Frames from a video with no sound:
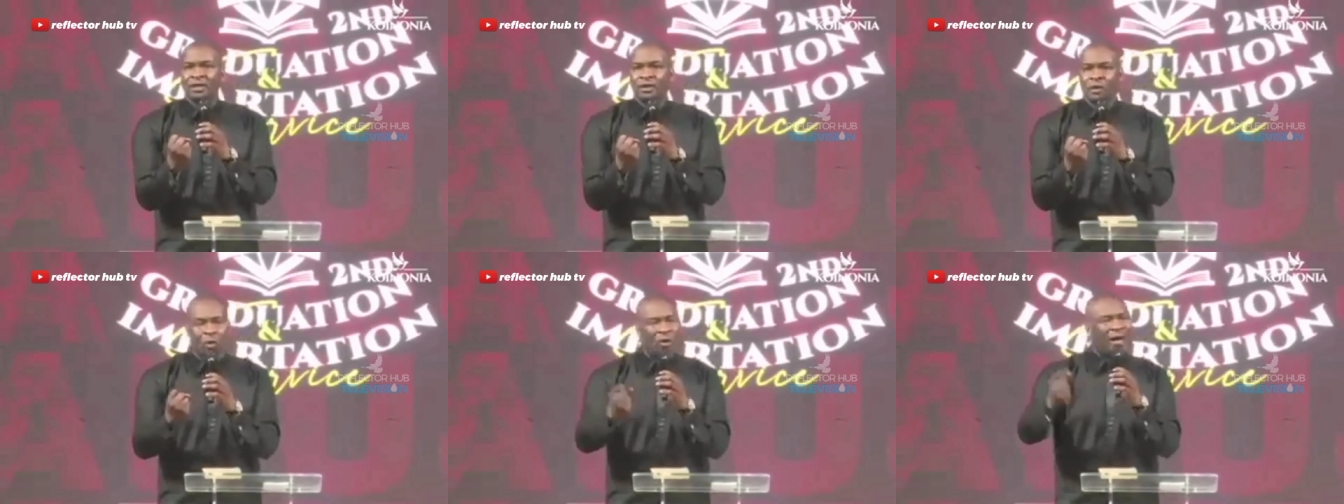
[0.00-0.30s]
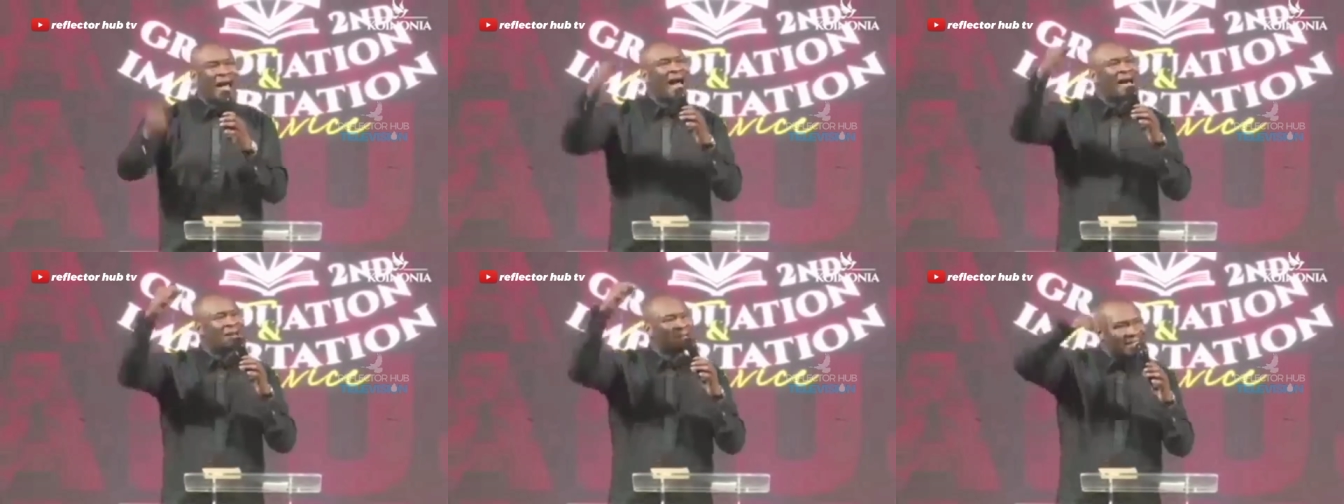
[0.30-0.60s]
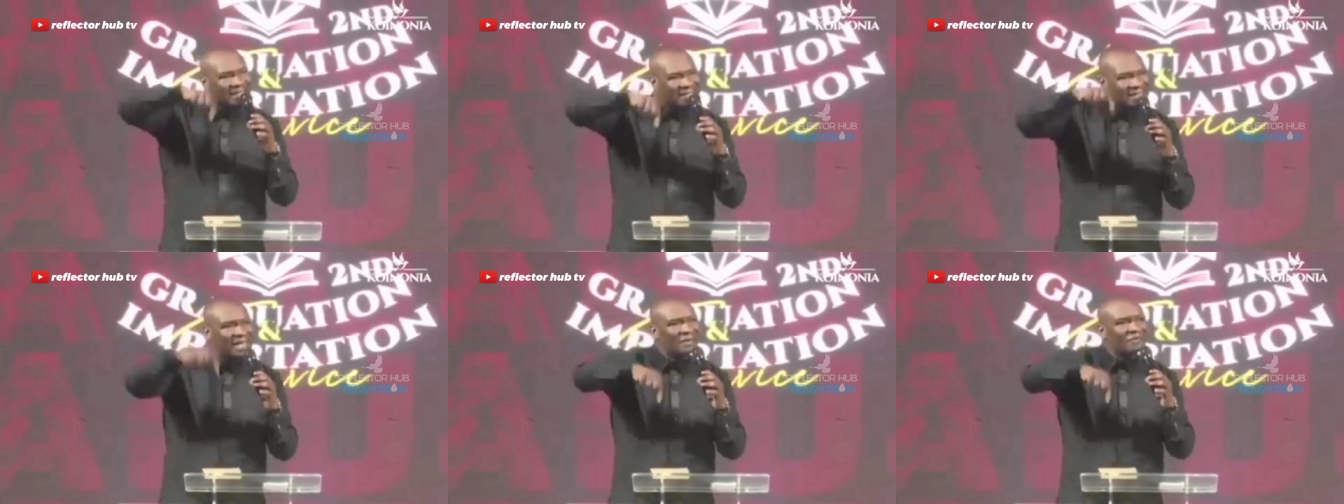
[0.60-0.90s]
you can
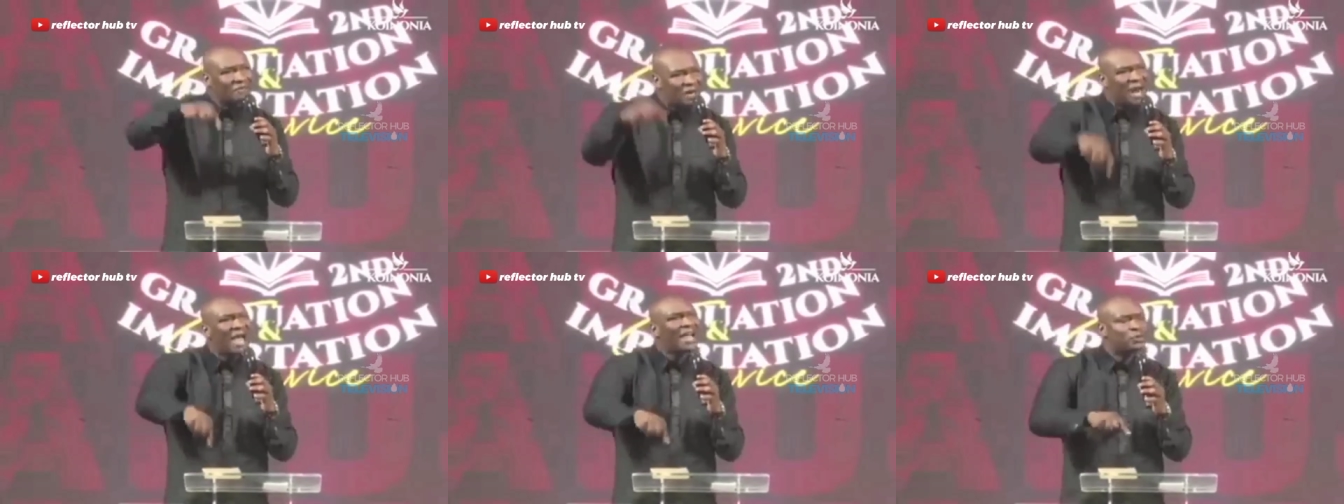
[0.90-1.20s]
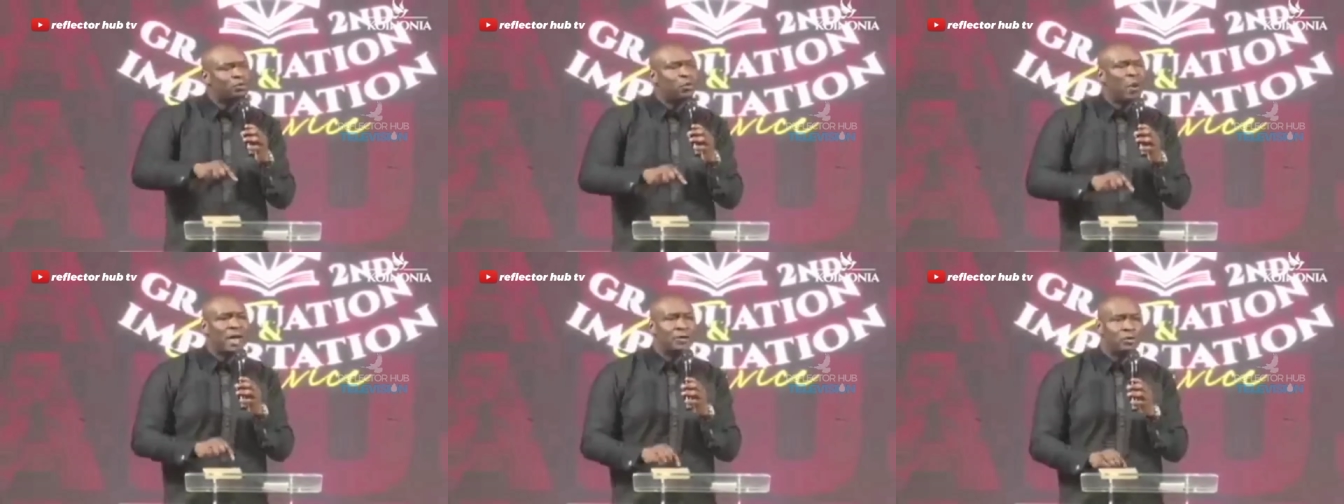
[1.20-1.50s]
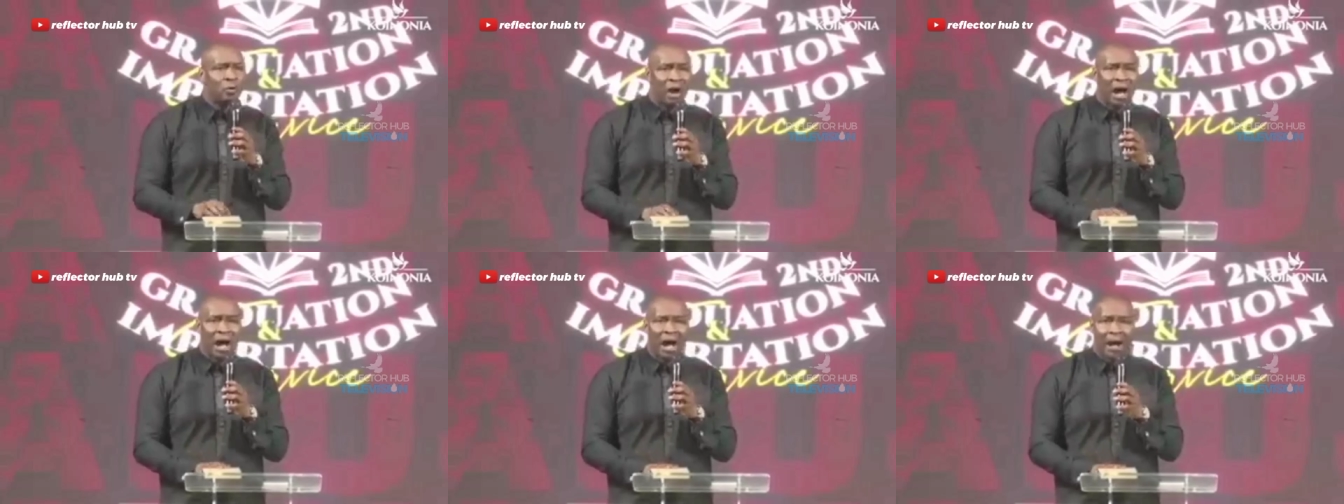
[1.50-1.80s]
receive right where
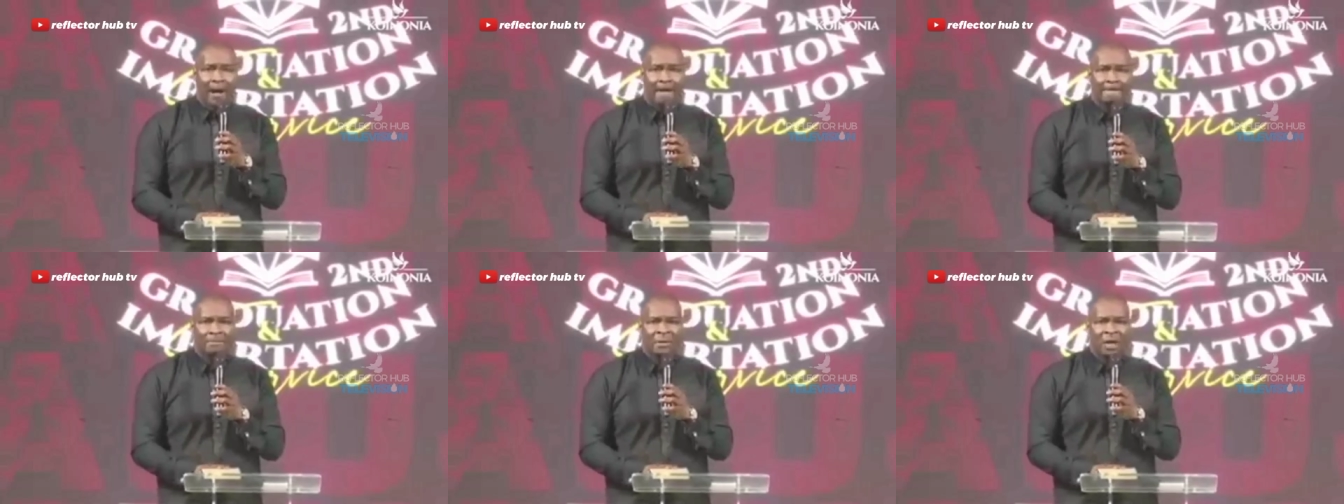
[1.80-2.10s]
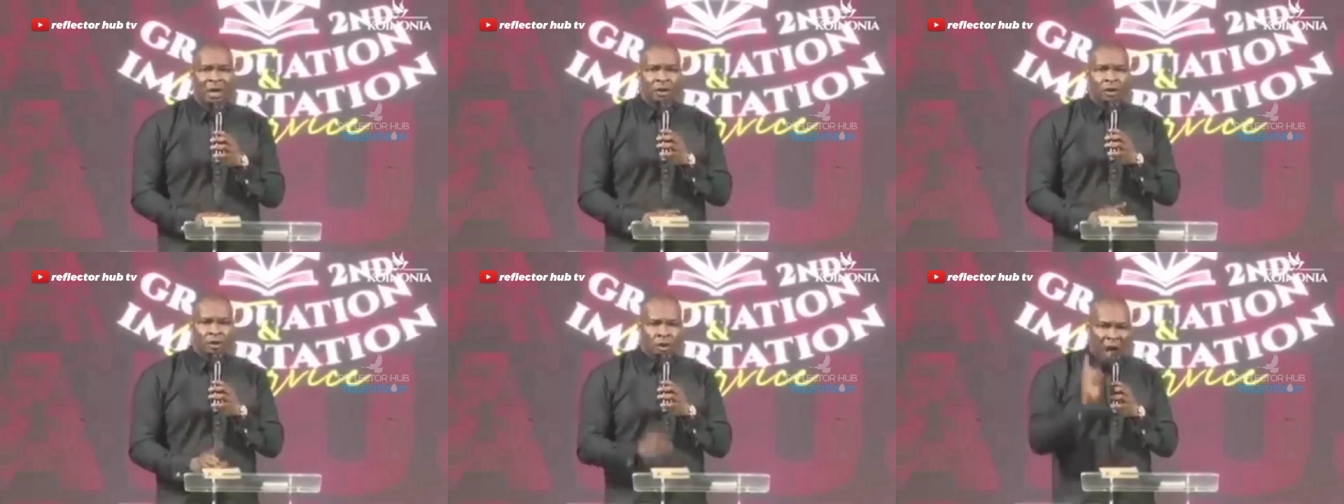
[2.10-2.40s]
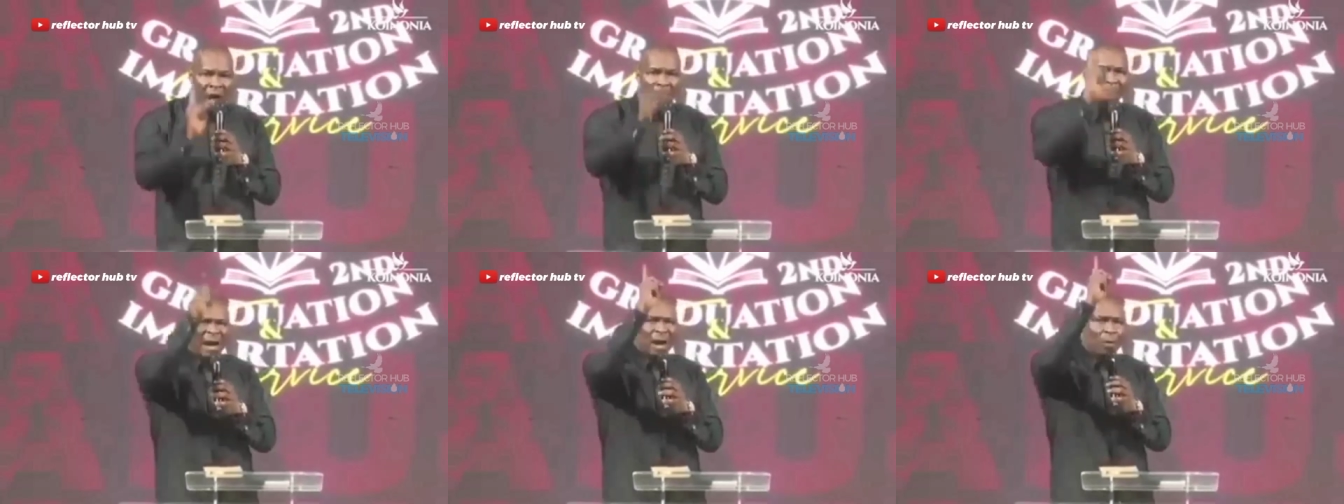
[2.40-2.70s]
you are.
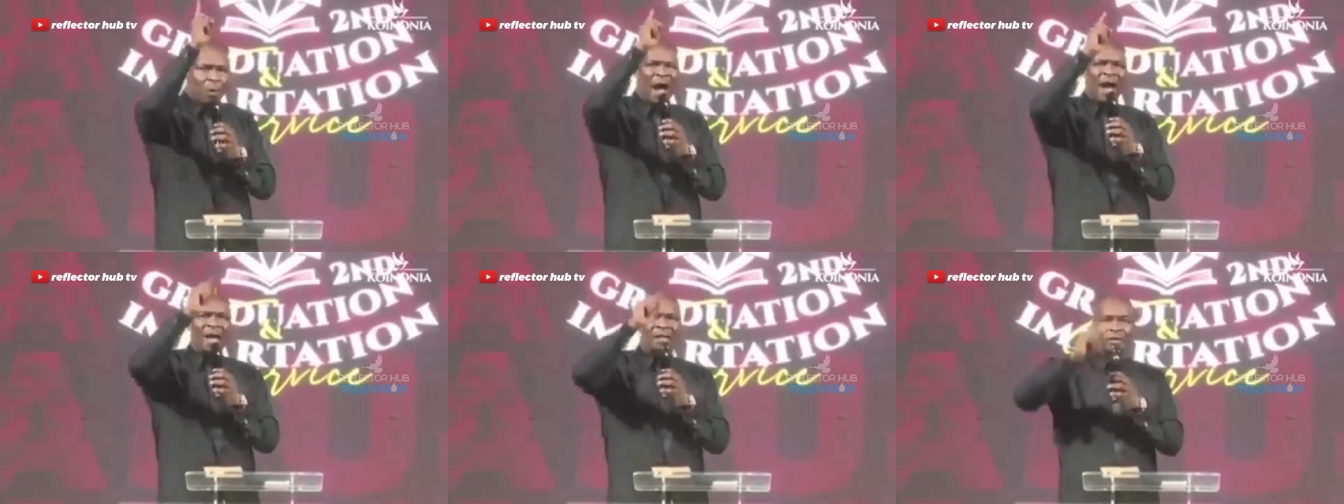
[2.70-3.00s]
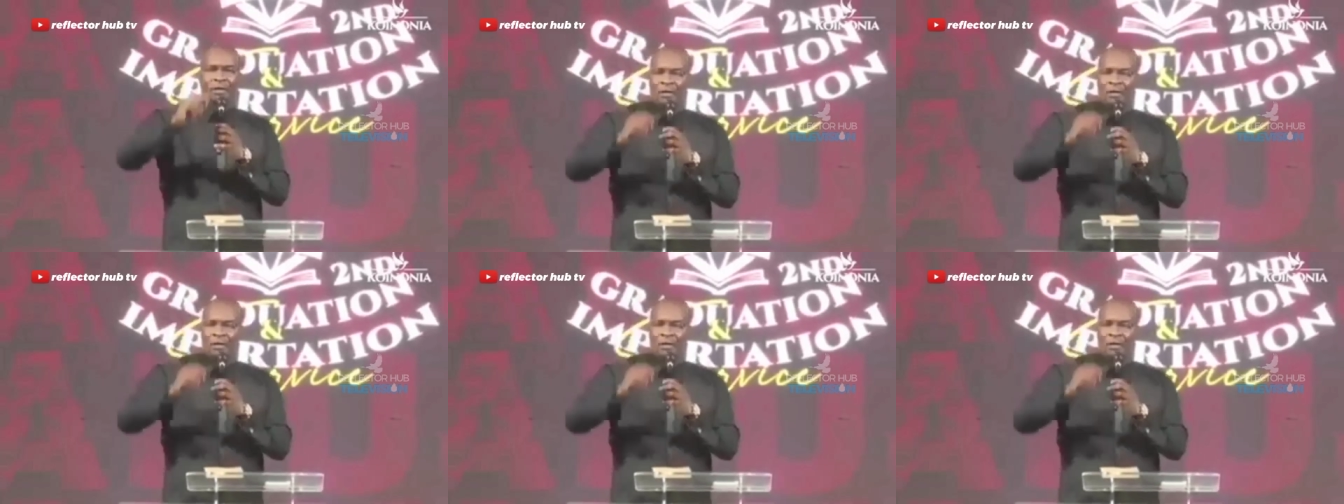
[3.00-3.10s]
Number one,